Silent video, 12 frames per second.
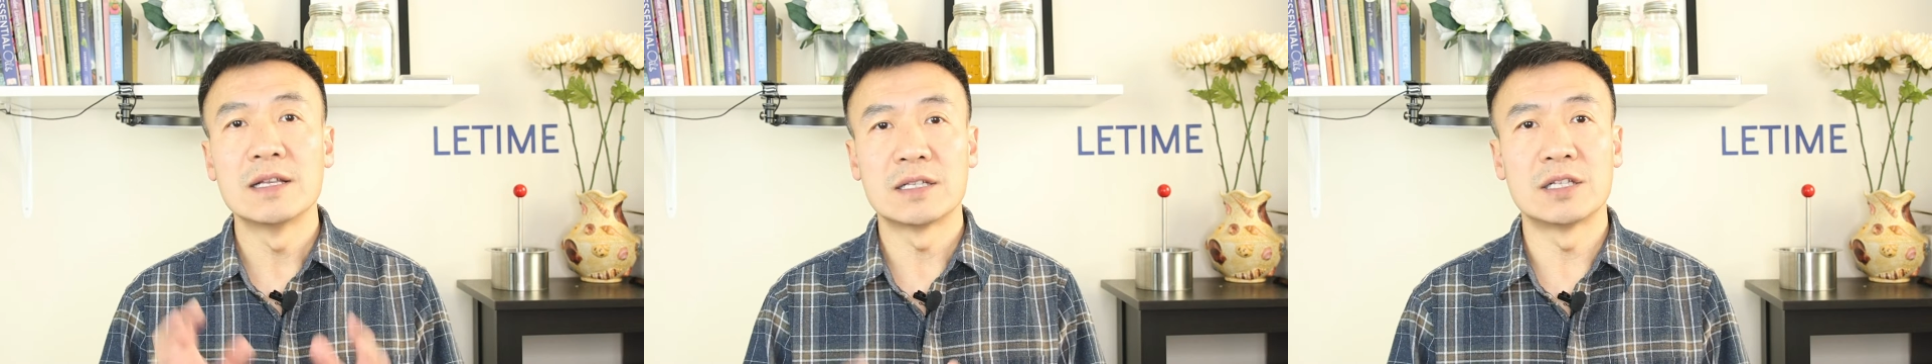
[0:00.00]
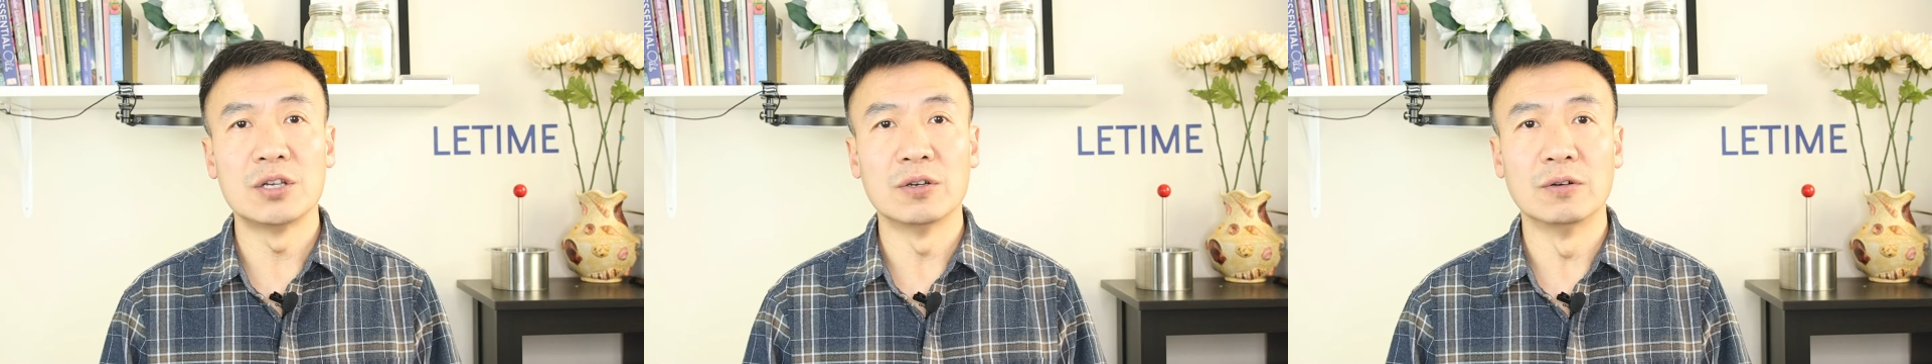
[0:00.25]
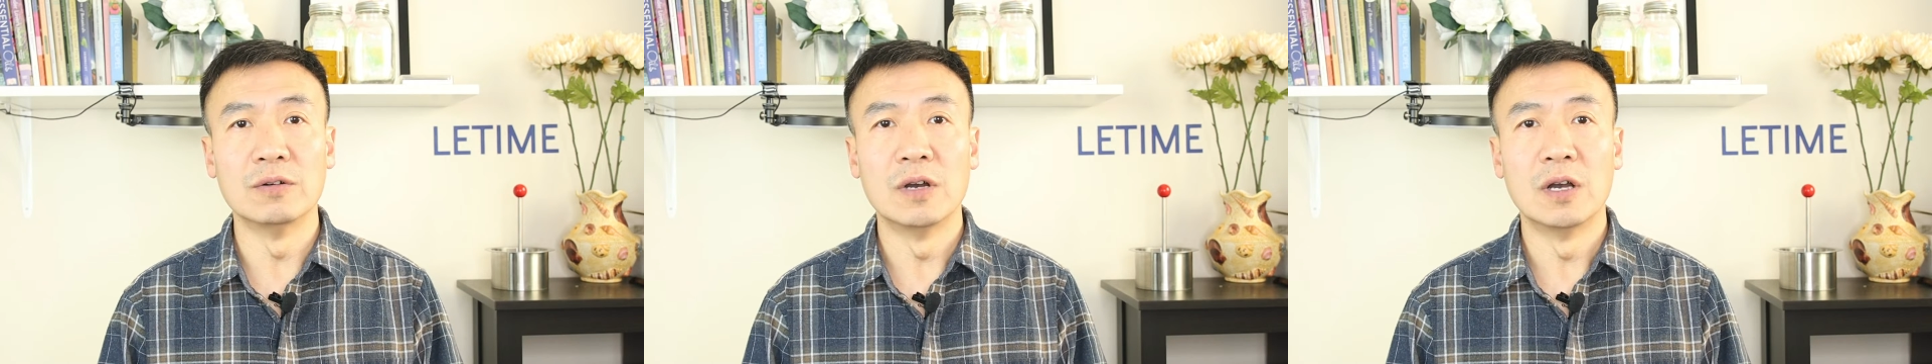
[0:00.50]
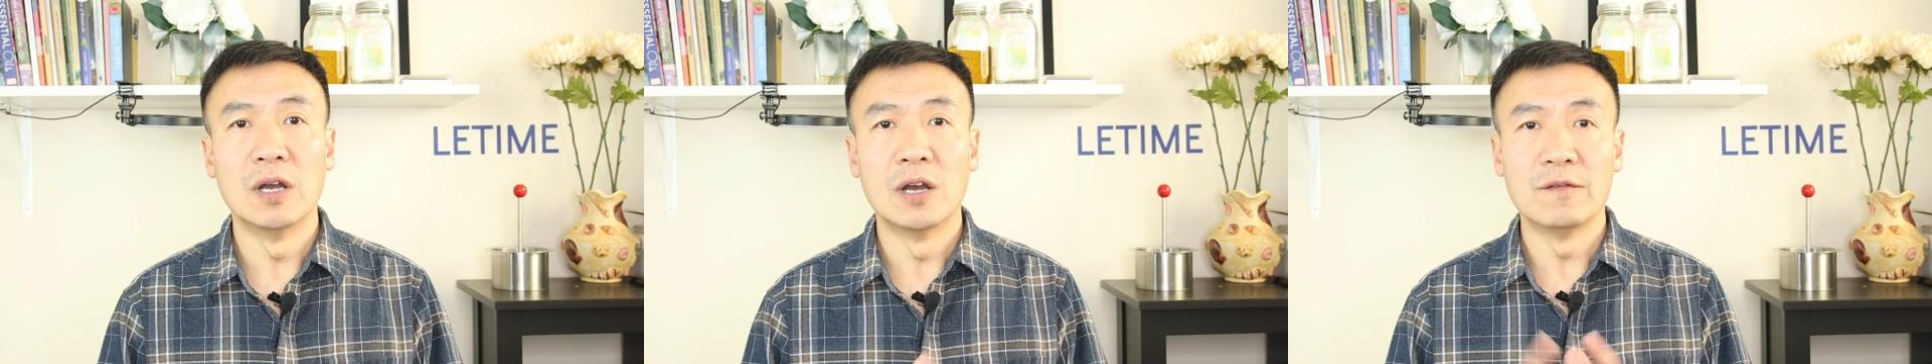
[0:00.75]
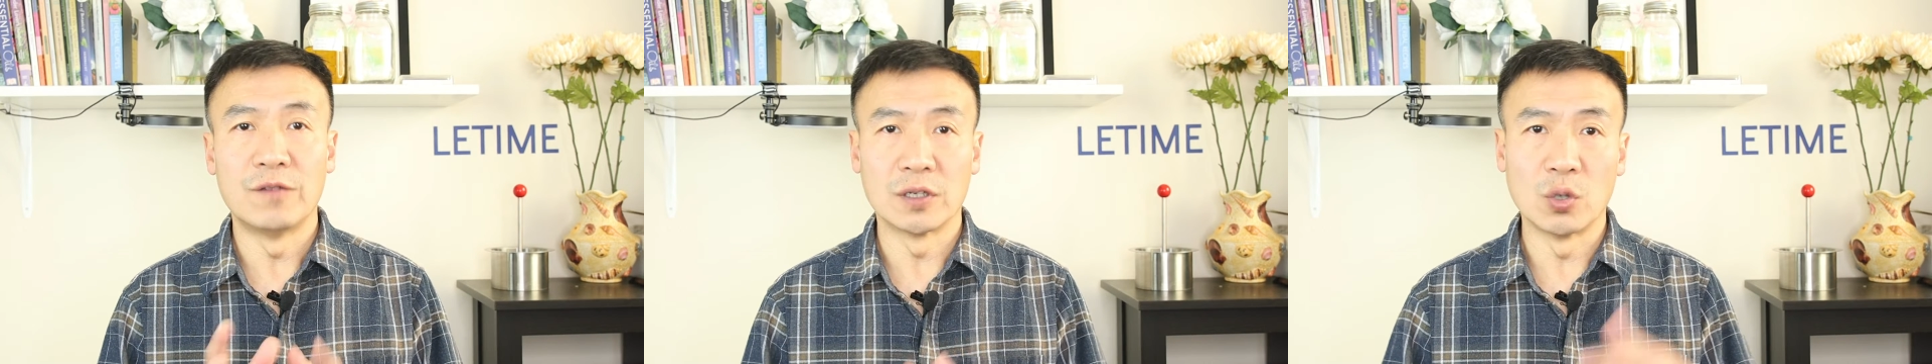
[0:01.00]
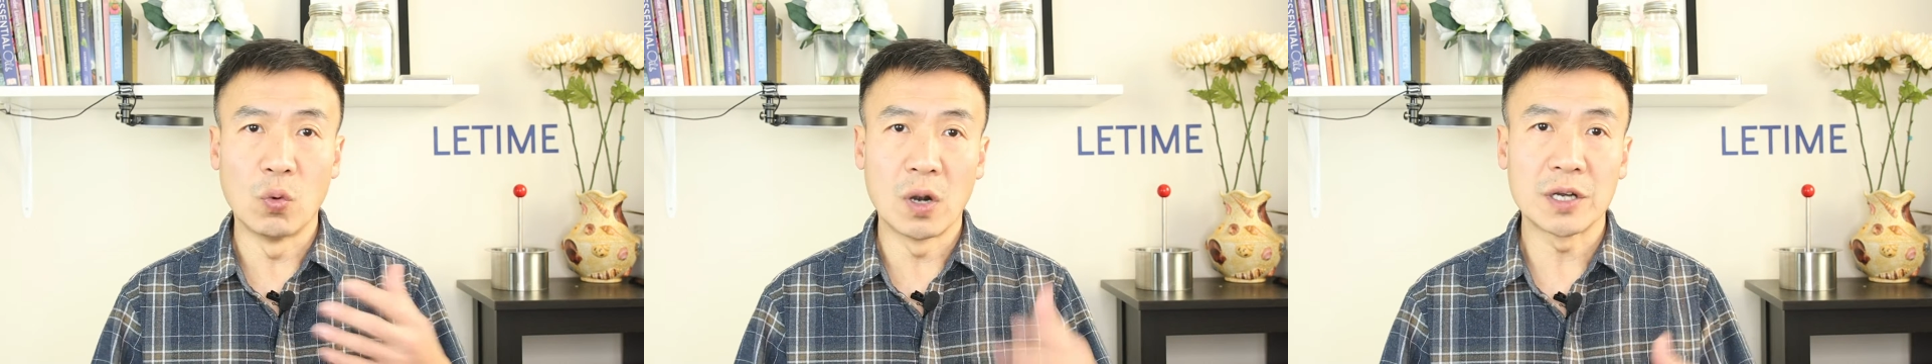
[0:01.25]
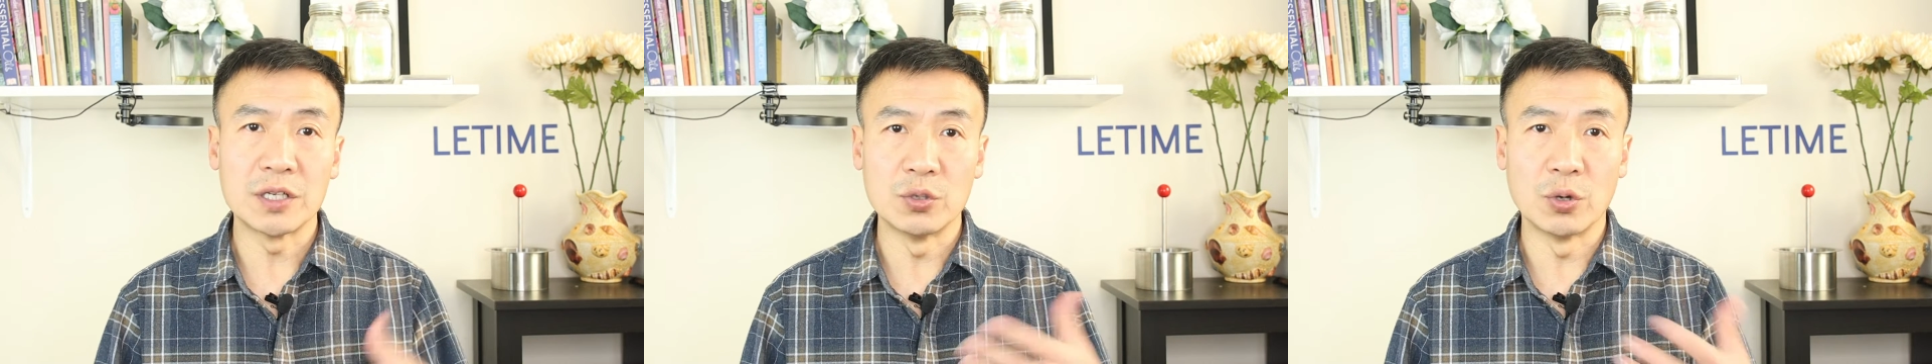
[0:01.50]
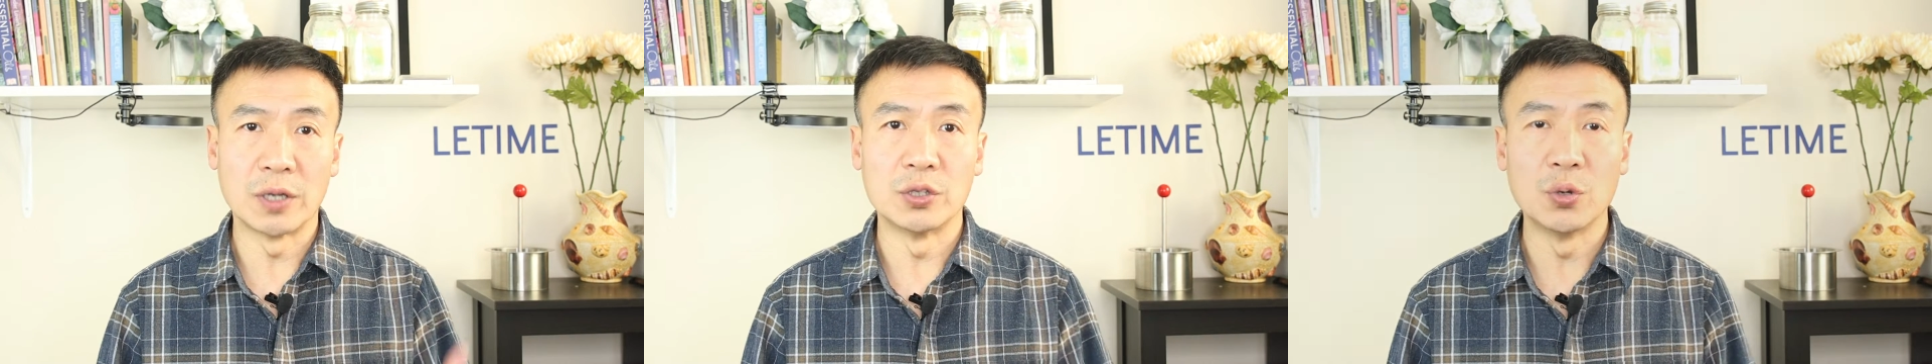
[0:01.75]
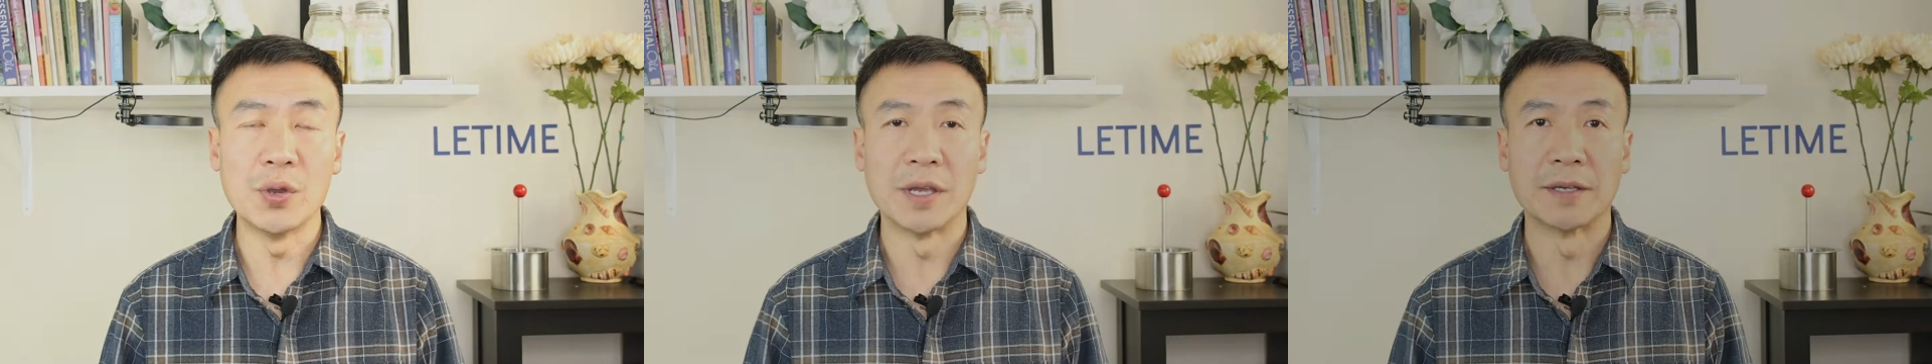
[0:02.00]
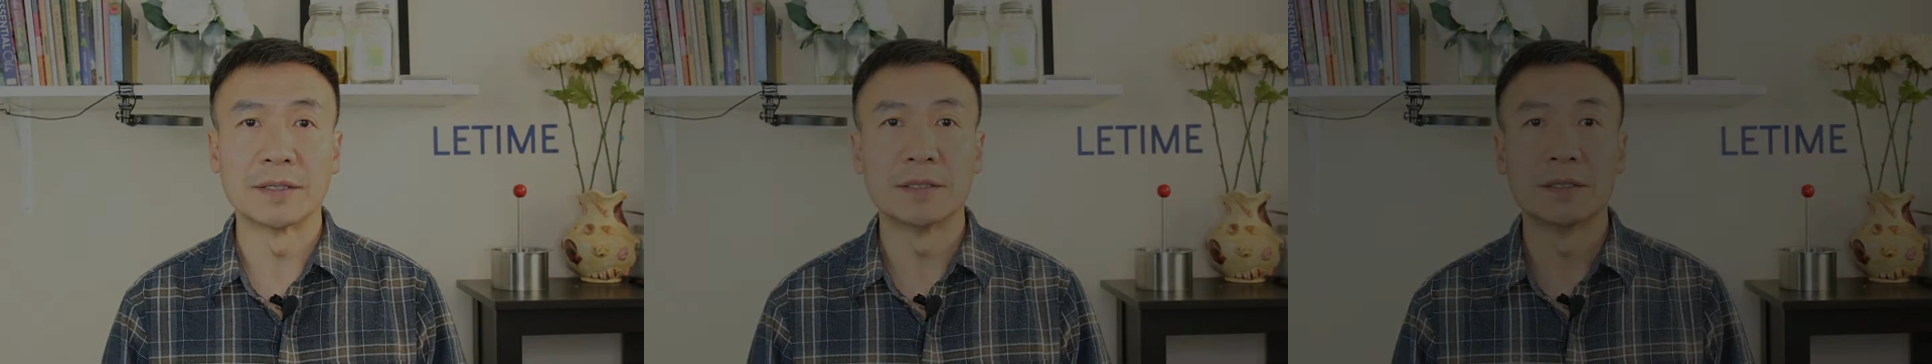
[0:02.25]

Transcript: still for the work you are doing.